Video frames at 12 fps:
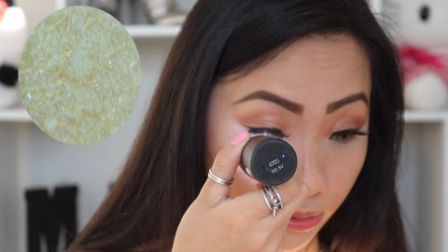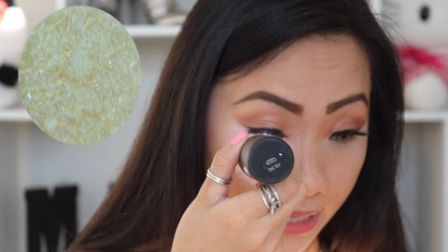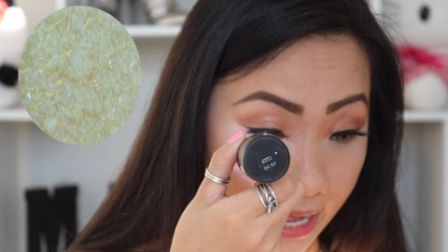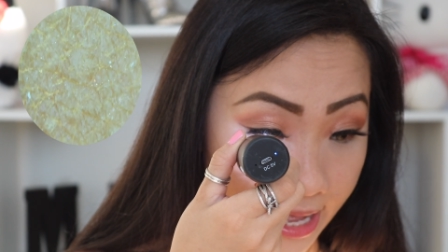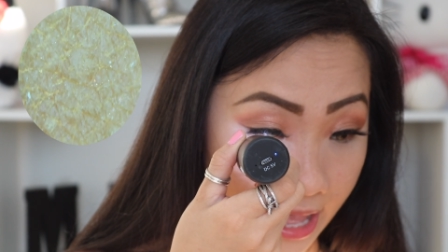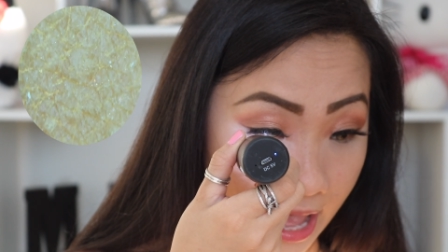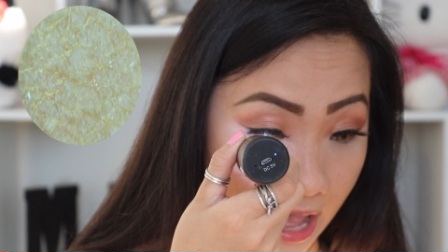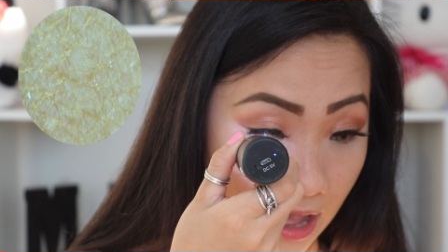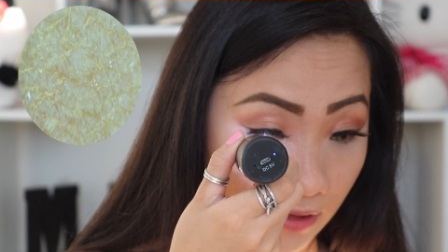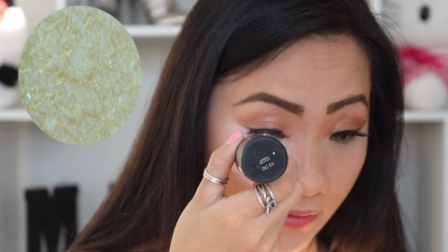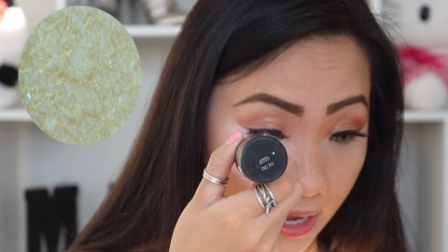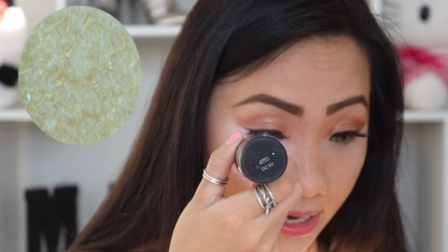that I
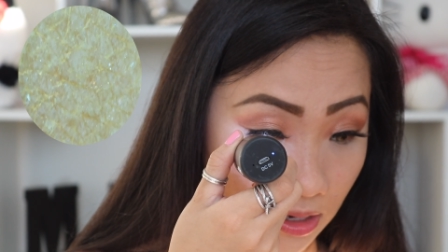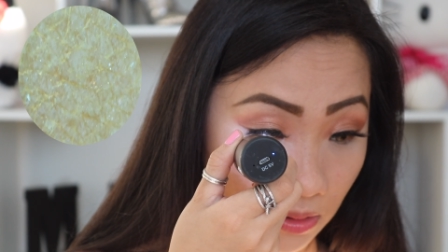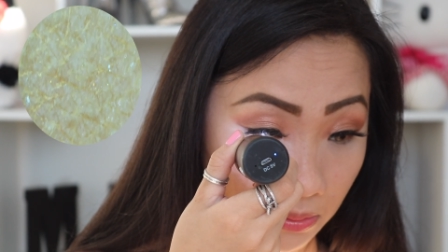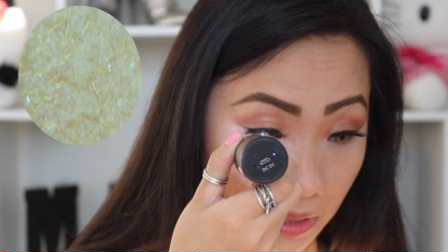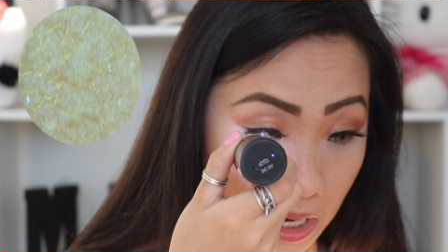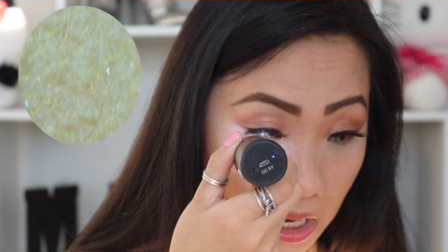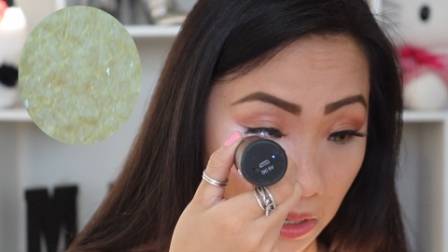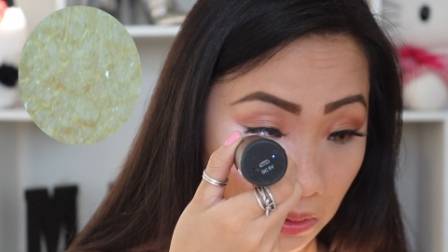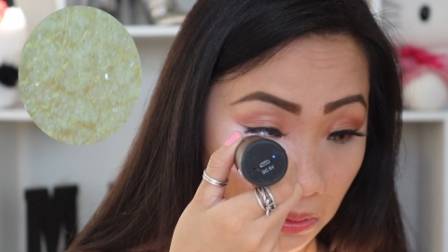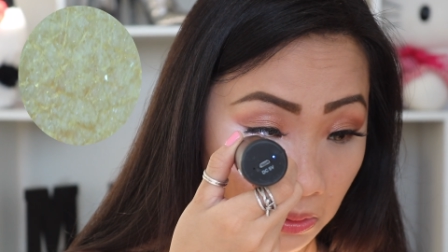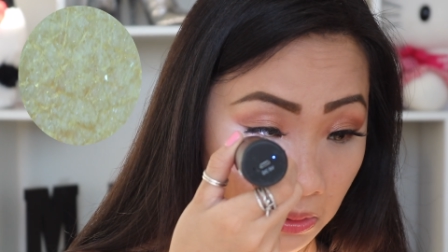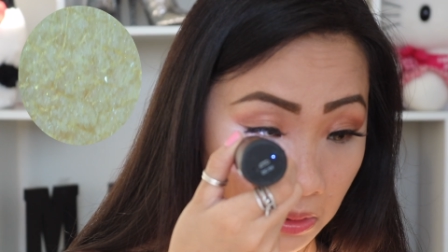have. I don't
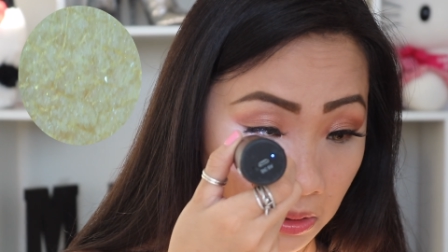know,